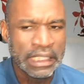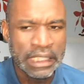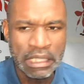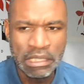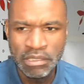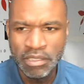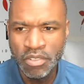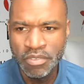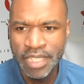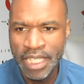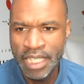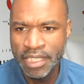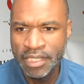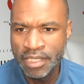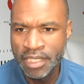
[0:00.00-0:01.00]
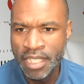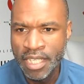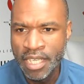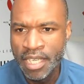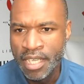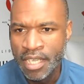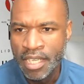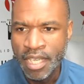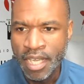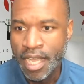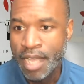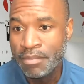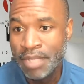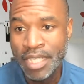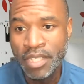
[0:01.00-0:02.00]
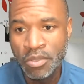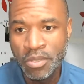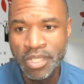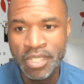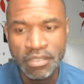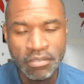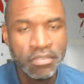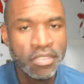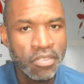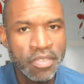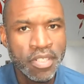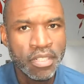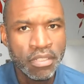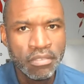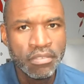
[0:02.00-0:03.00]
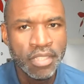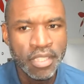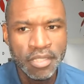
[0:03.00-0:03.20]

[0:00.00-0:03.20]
so overcast. I'm liking Oregon so far.